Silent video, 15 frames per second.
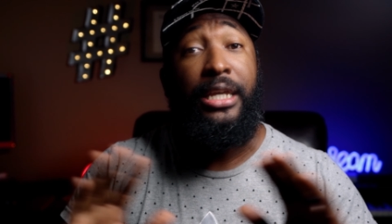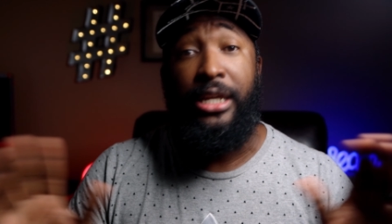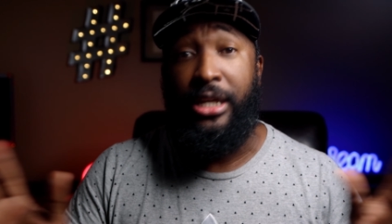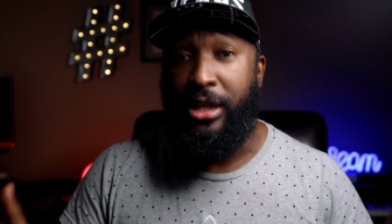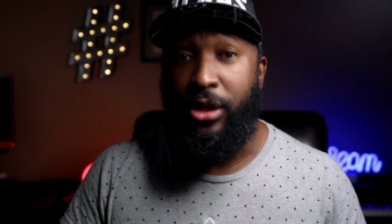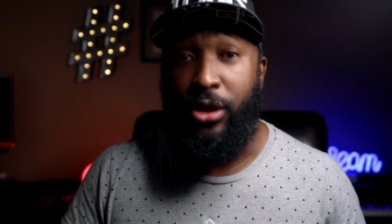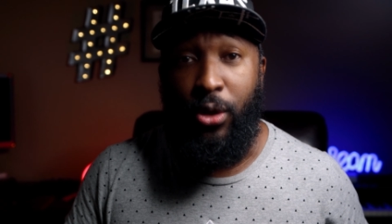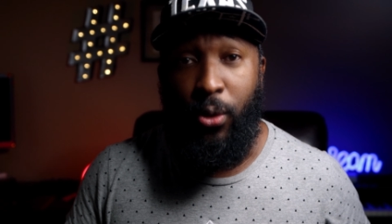
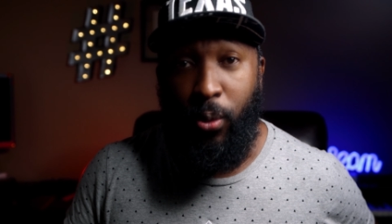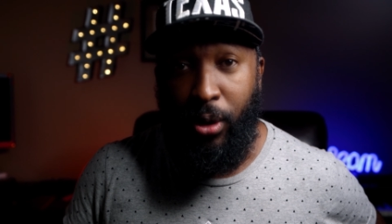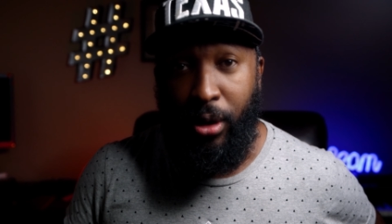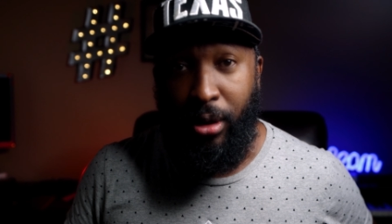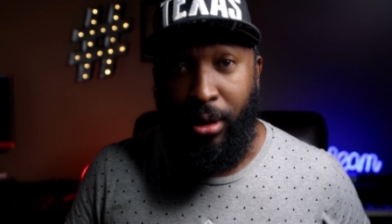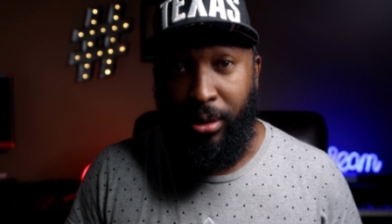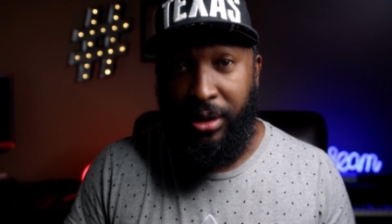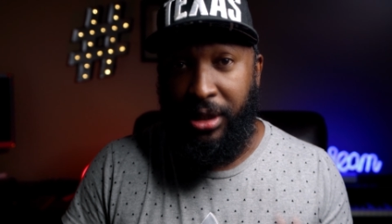in the
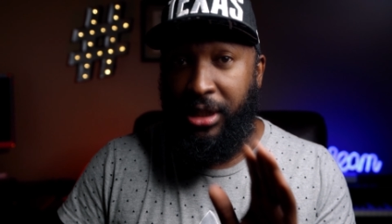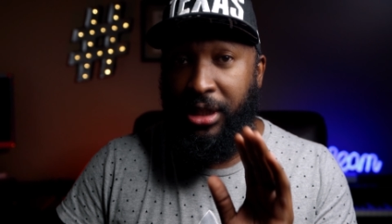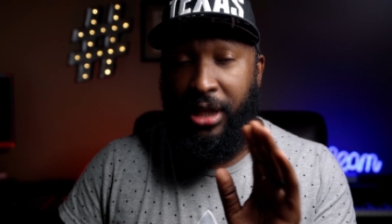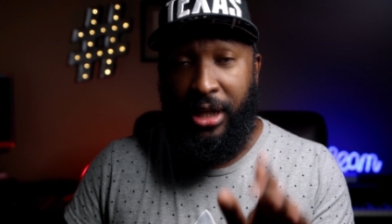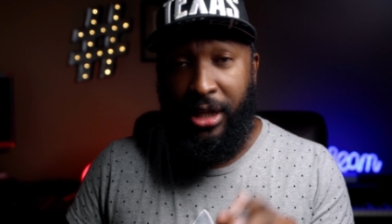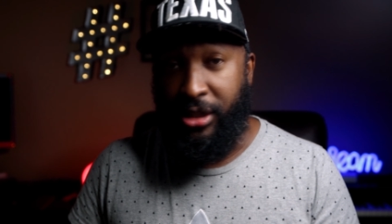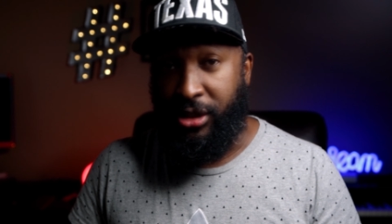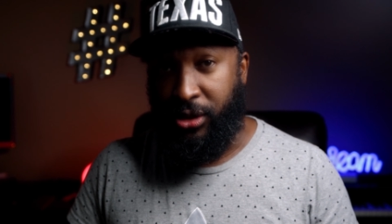world, in
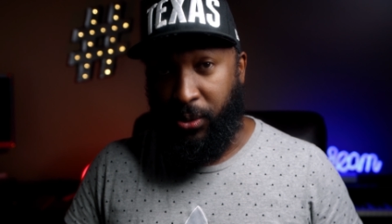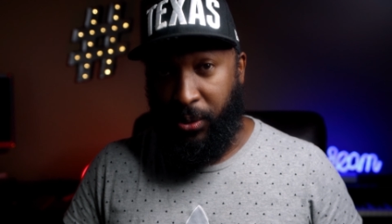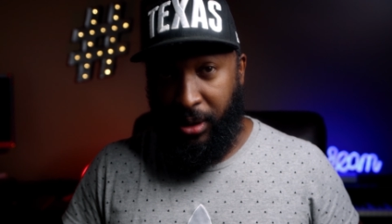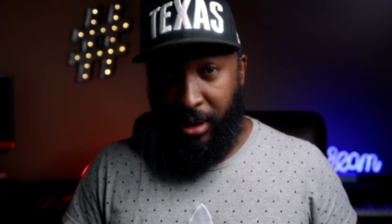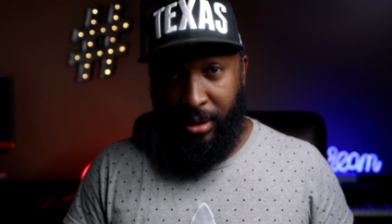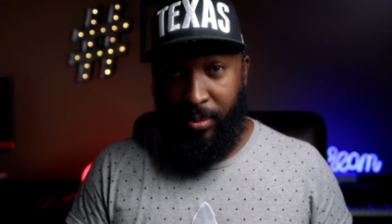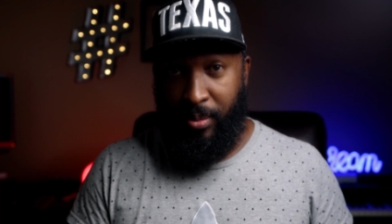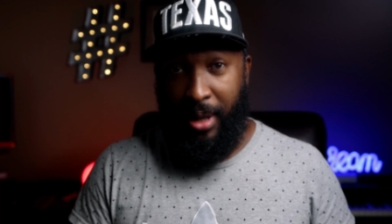history.
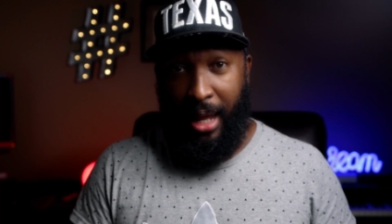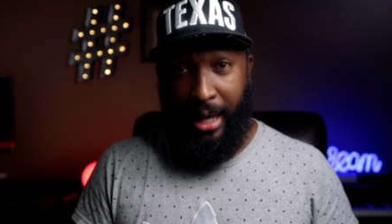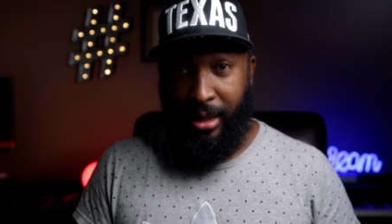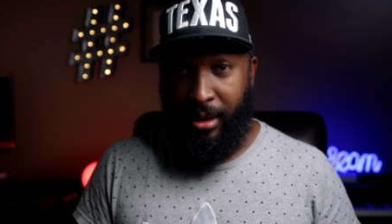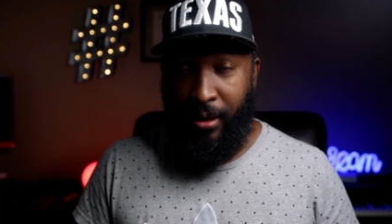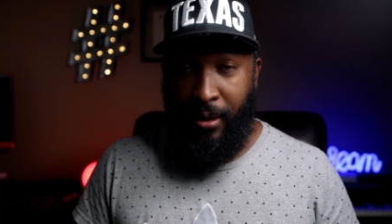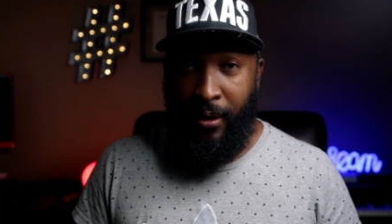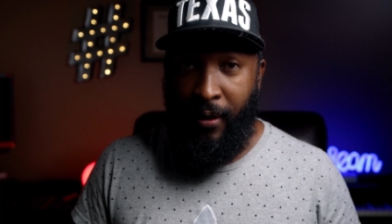Like,
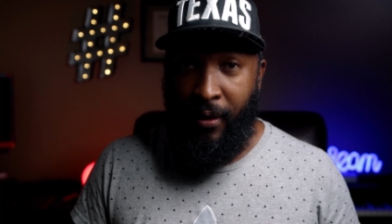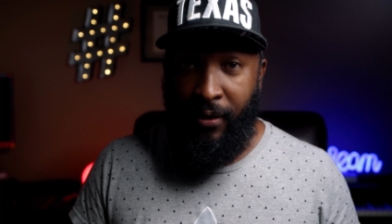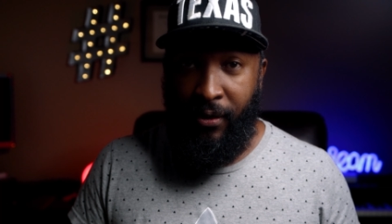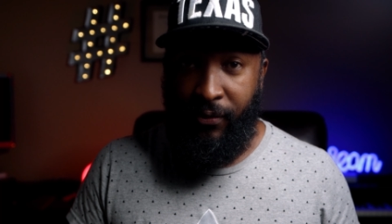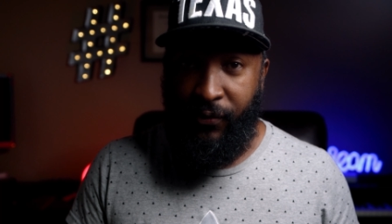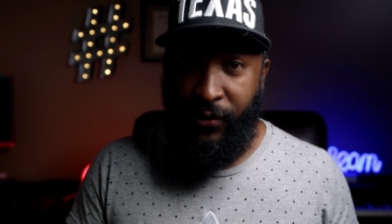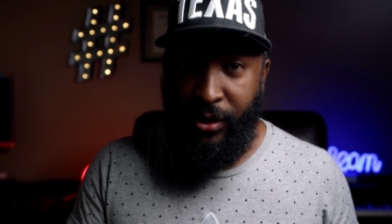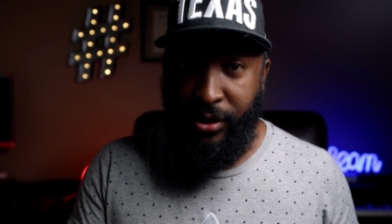
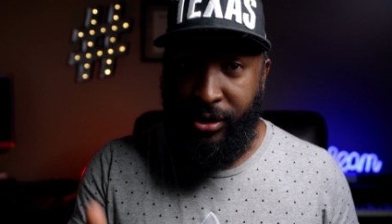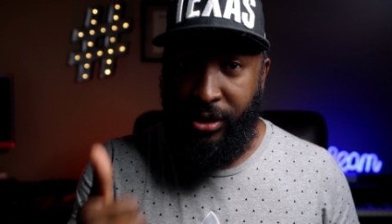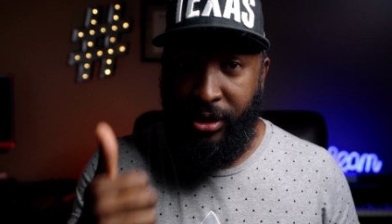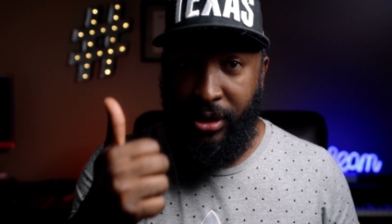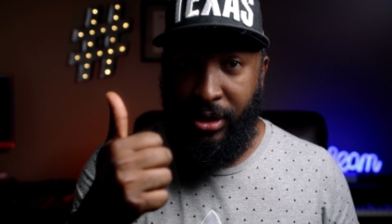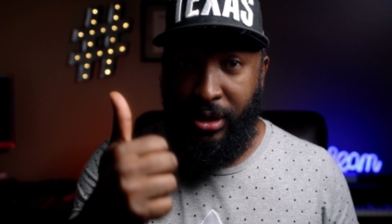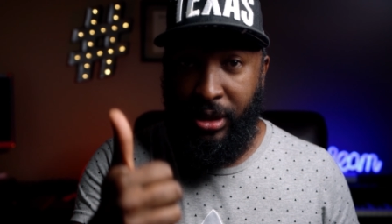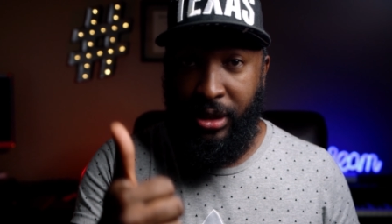first
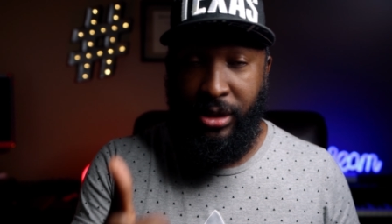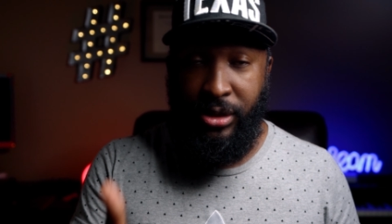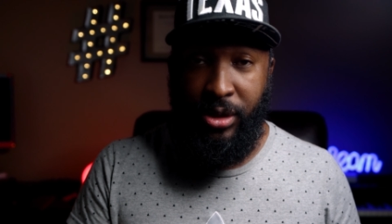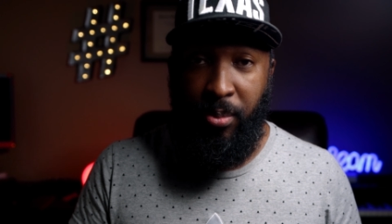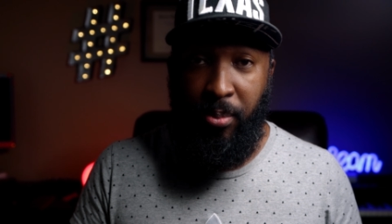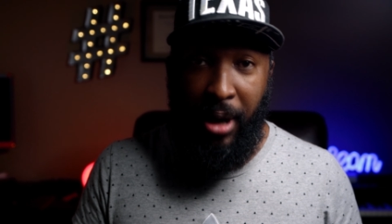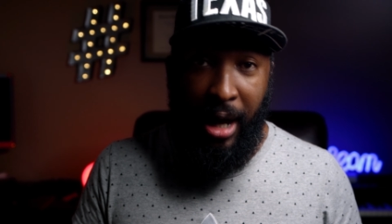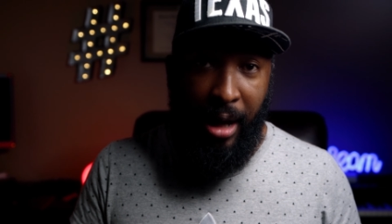is the
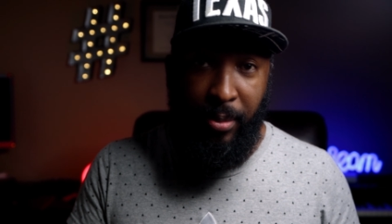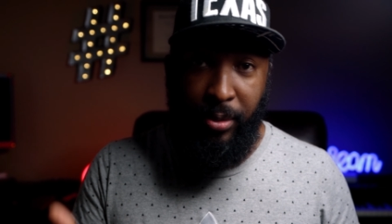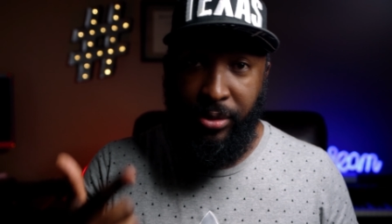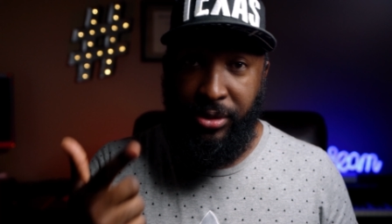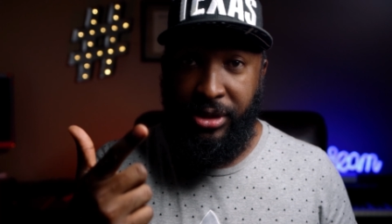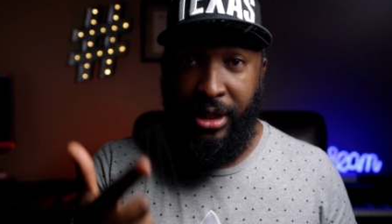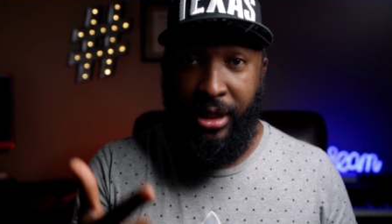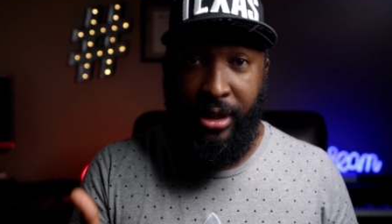Bible,
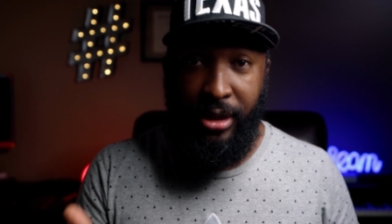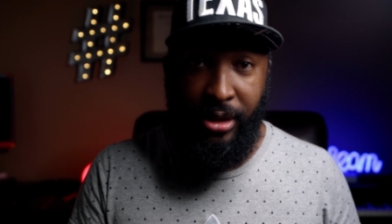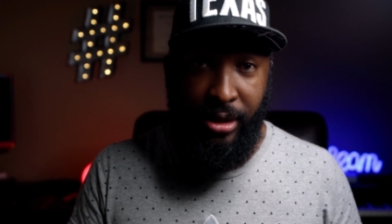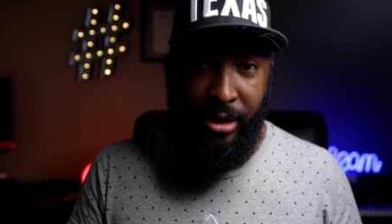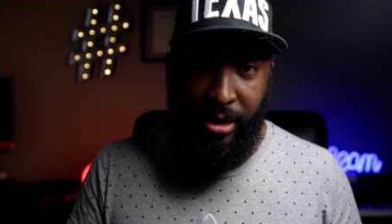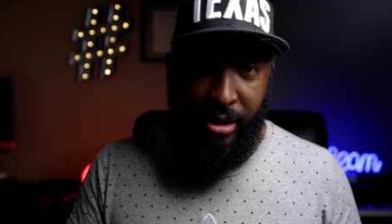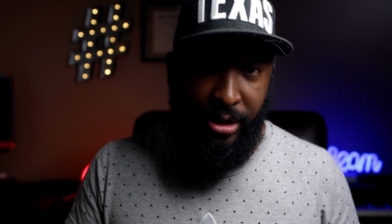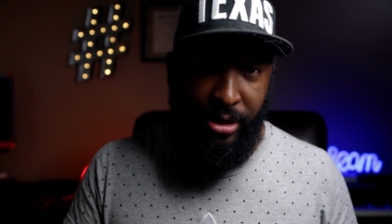
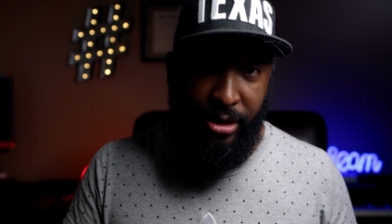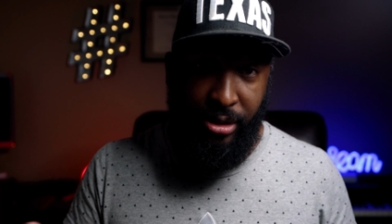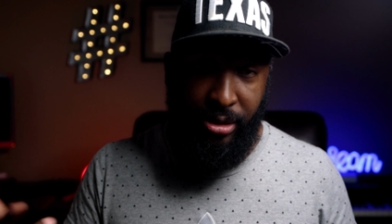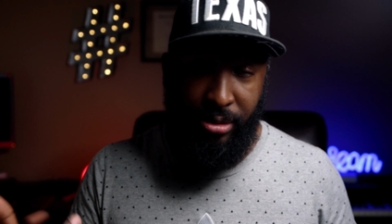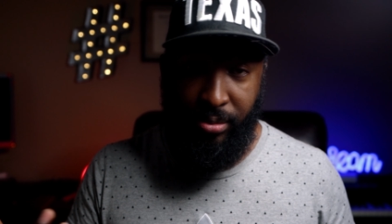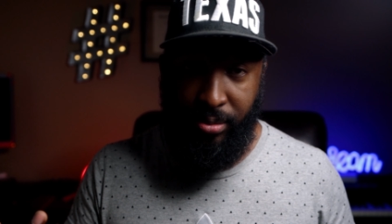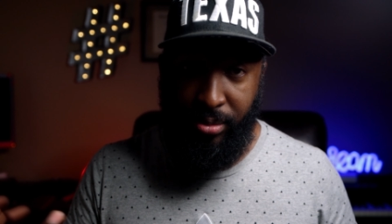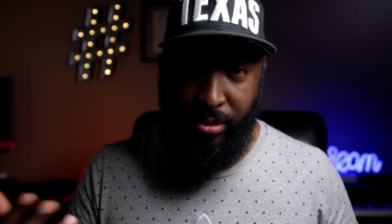second
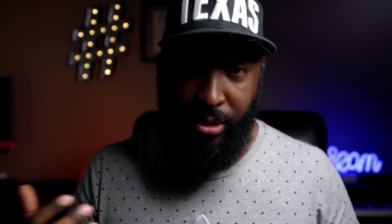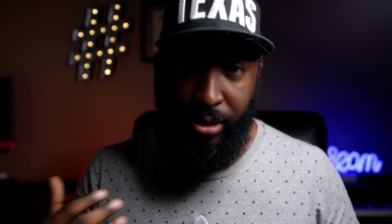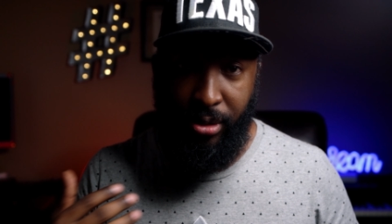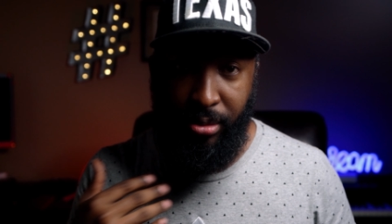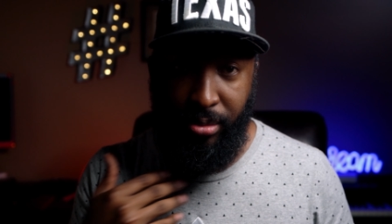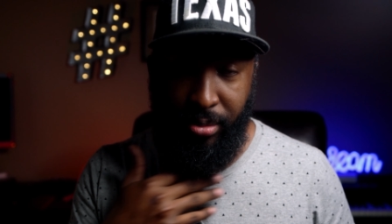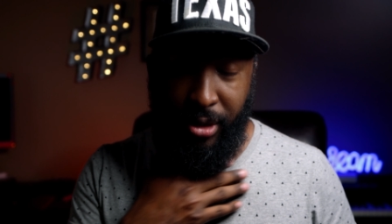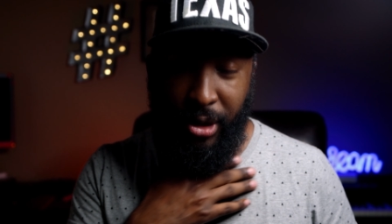is
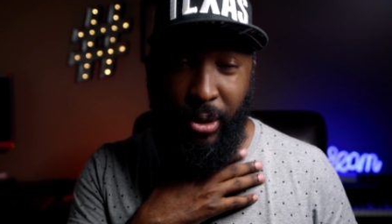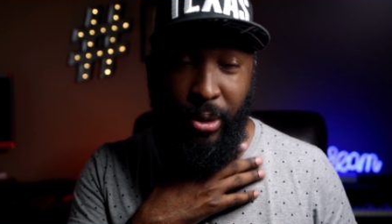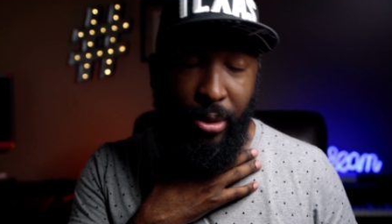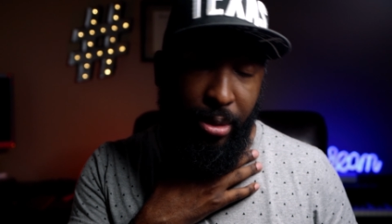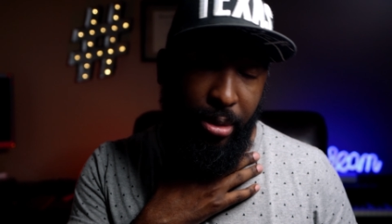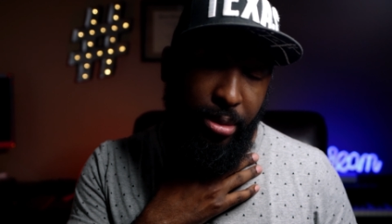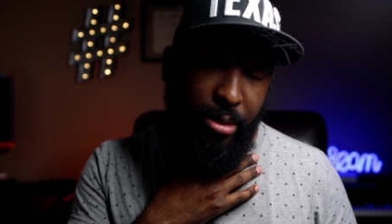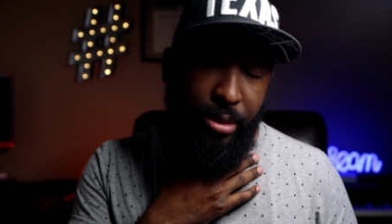
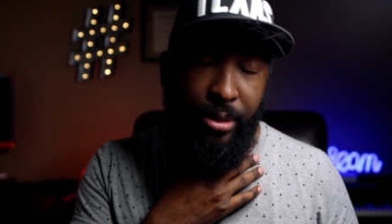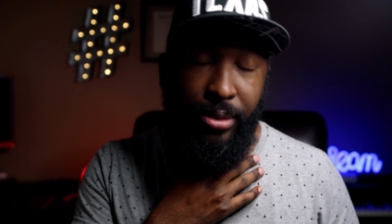Google.